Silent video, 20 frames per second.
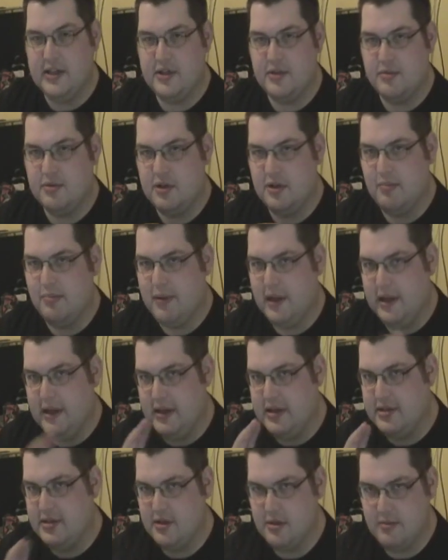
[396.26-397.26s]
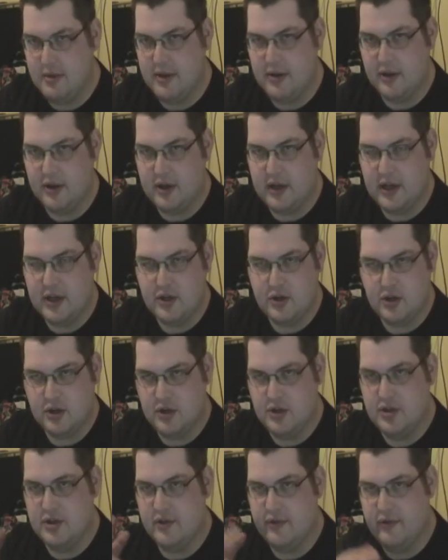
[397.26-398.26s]
it's up to the players to make the
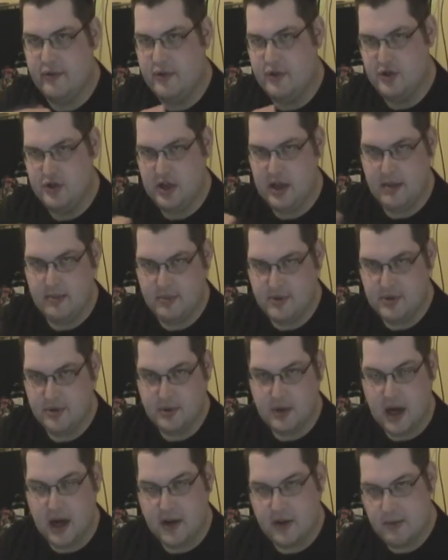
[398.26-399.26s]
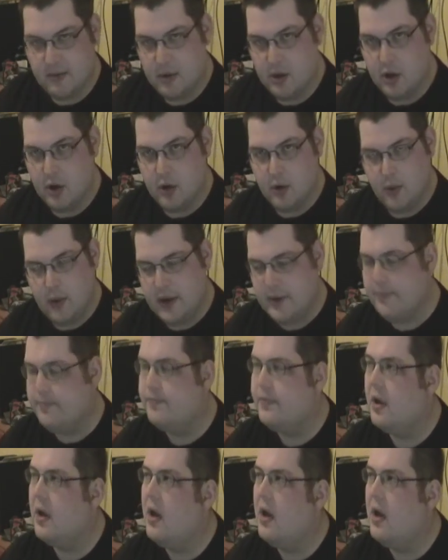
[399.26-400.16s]
connections and for the GM to guide them along the way.